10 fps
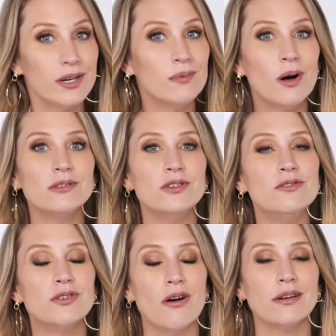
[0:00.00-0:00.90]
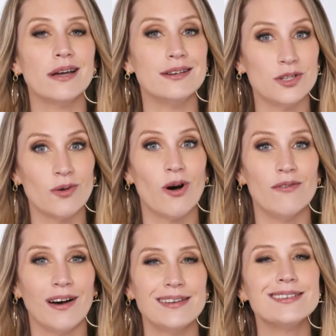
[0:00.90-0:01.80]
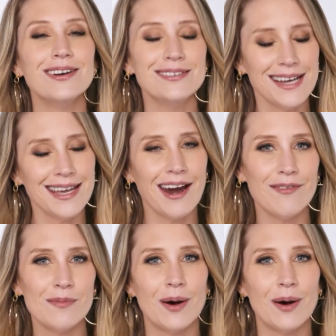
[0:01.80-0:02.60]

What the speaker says: real world, you don't get a do-over, so take care of your